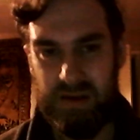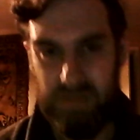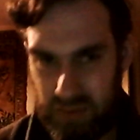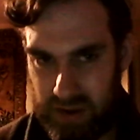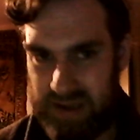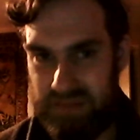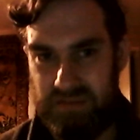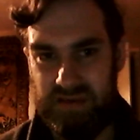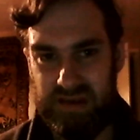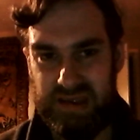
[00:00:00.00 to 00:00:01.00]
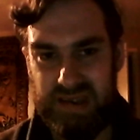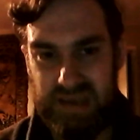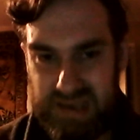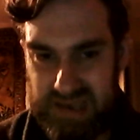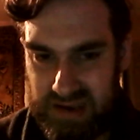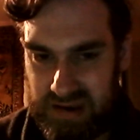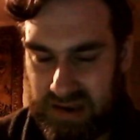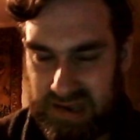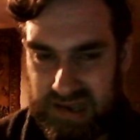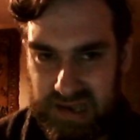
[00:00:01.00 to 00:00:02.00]
whatever, it's a
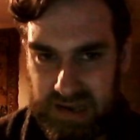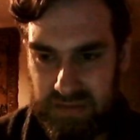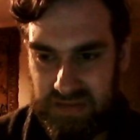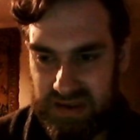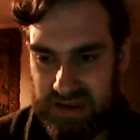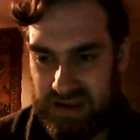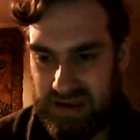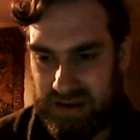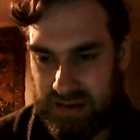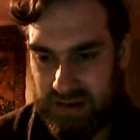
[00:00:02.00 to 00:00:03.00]
nice enough scene.